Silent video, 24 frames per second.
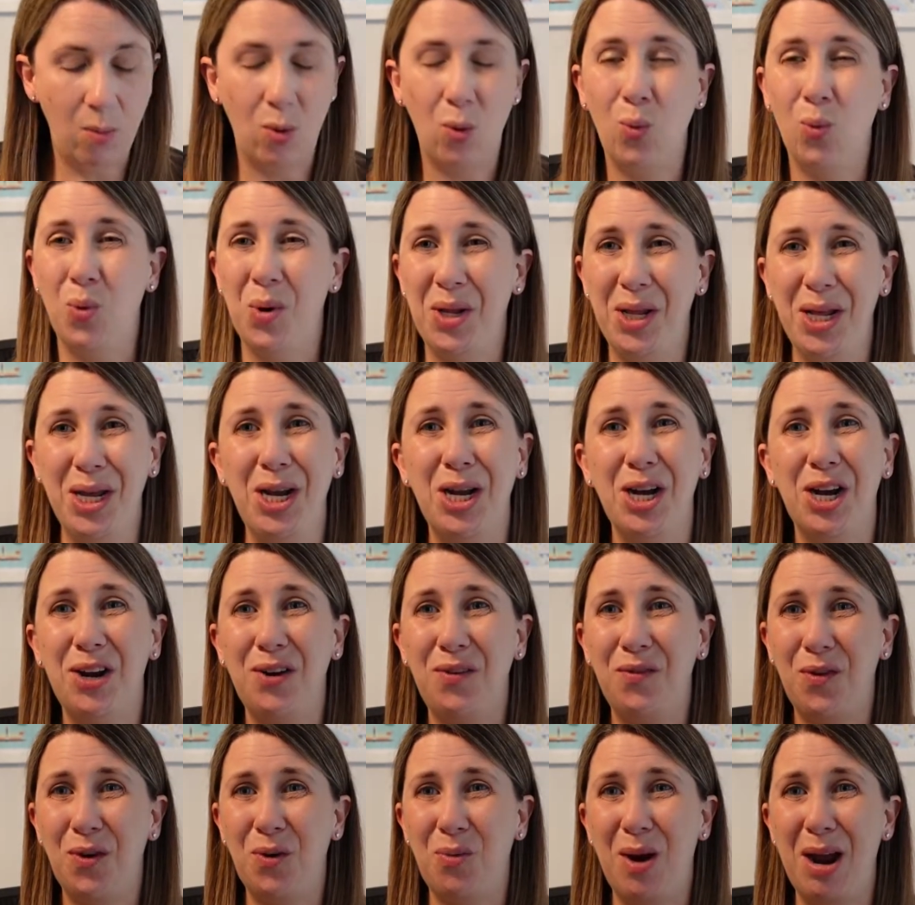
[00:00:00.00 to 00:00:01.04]
Really good
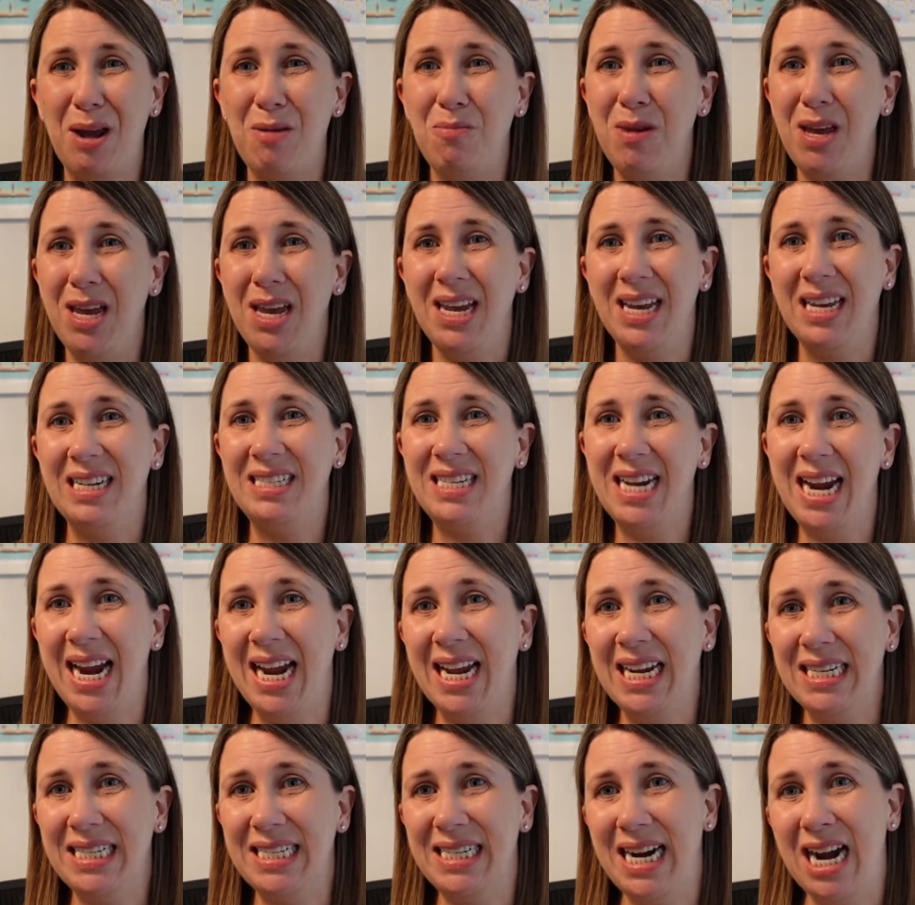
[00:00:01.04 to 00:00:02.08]
for wiping kids'
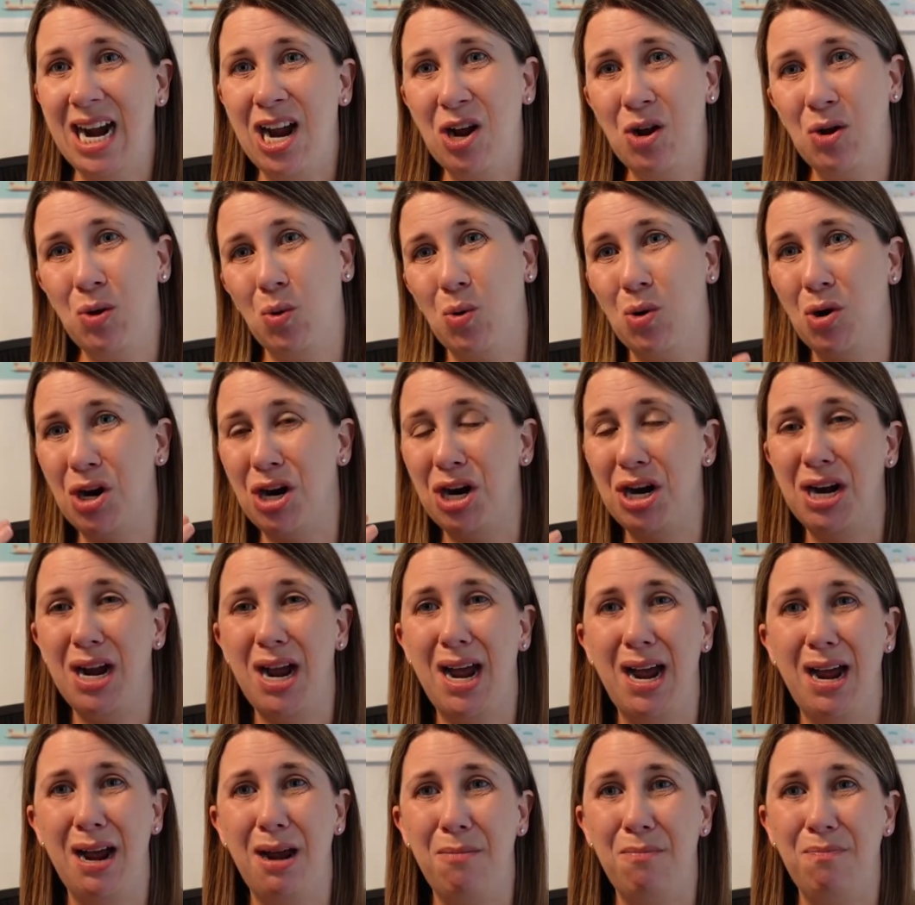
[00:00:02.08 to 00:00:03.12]
hands down, or
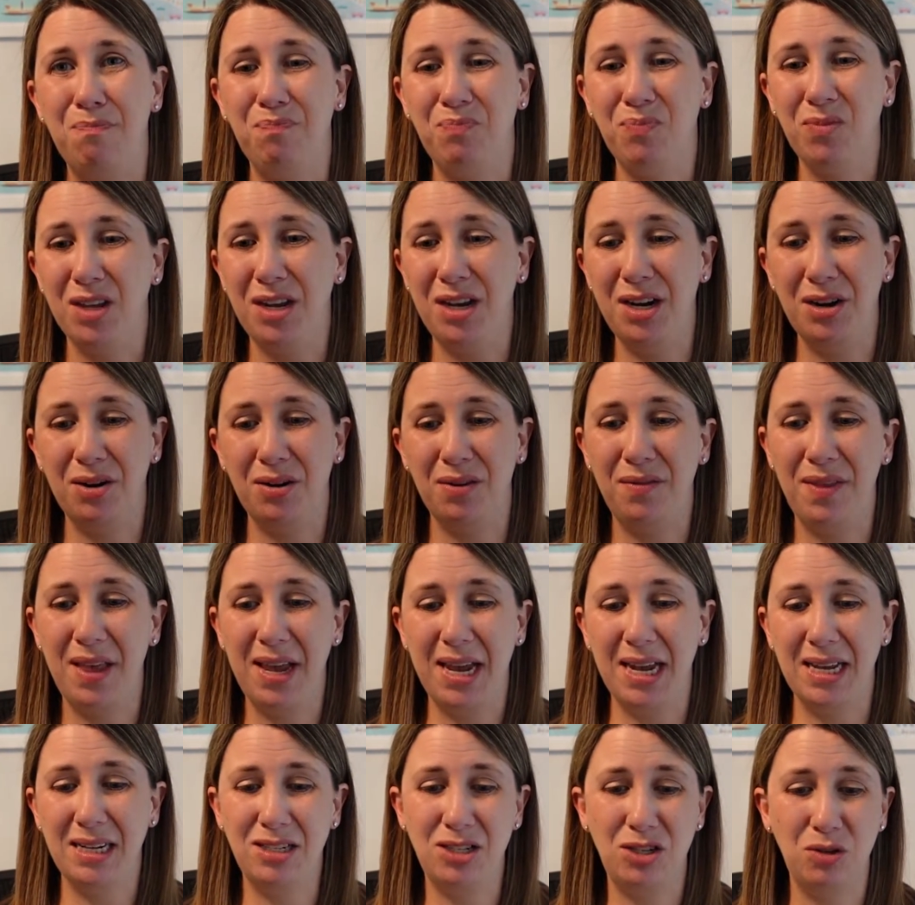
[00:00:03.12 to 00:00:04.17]
you know, if they
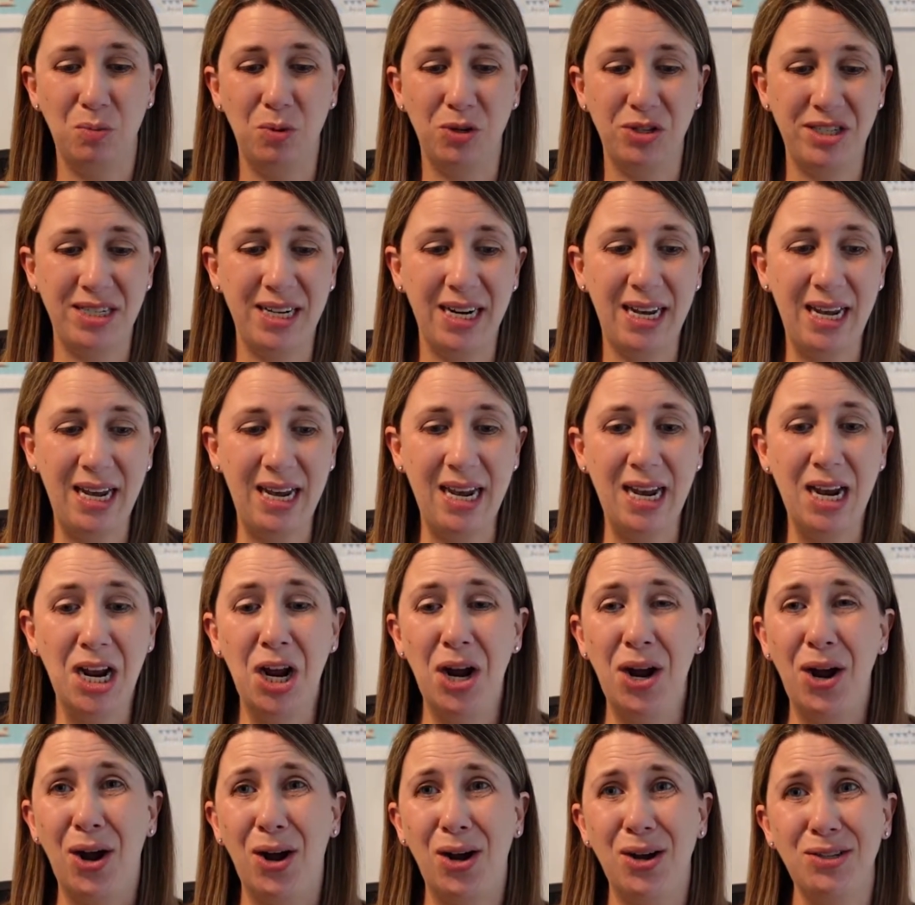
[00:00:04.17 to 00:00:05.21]
get super sticky.
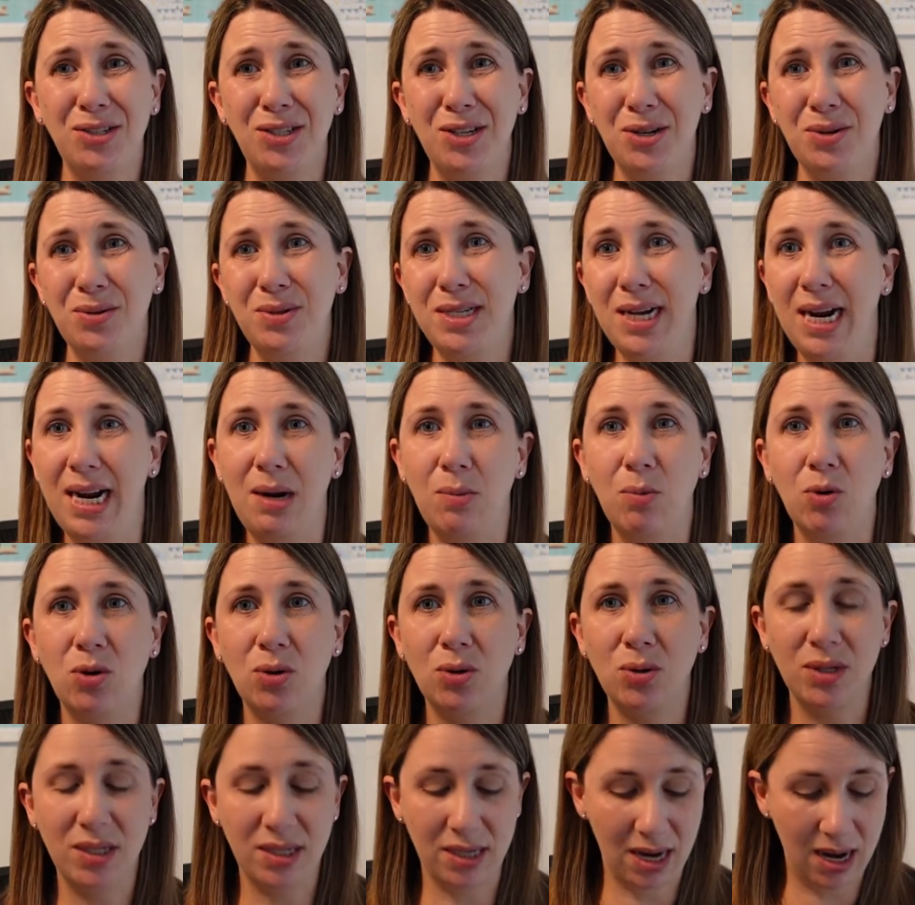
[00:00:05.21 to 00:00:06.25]
Also
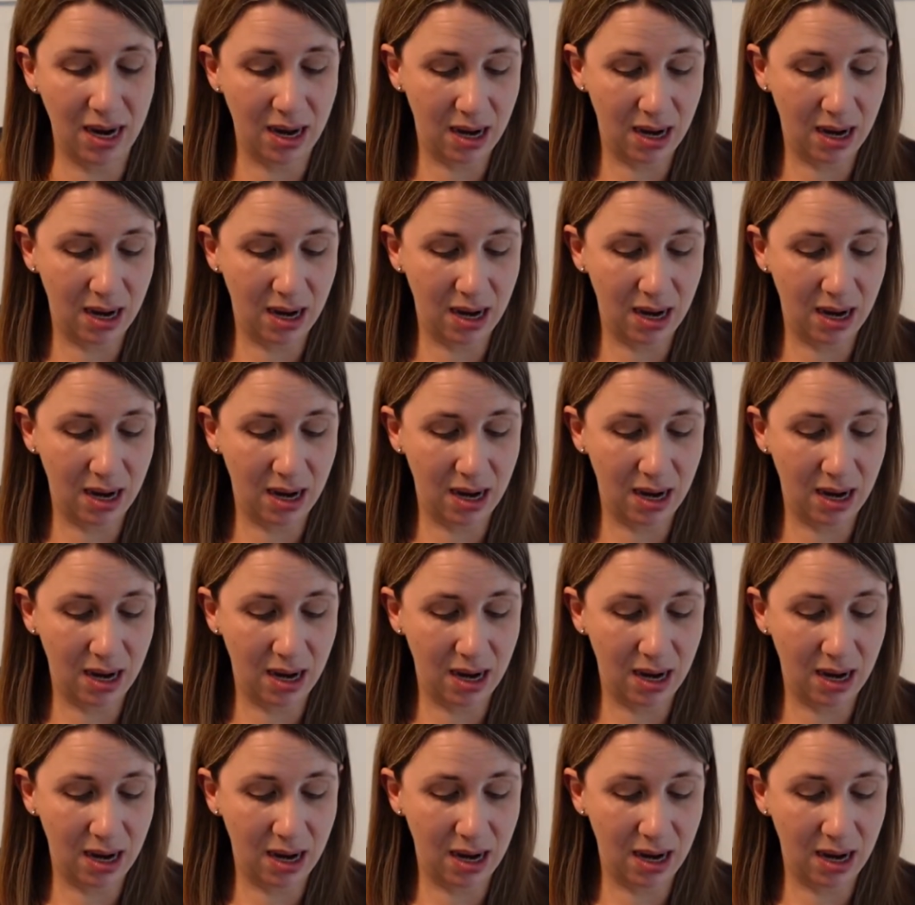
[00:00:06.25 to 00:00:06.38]
tables.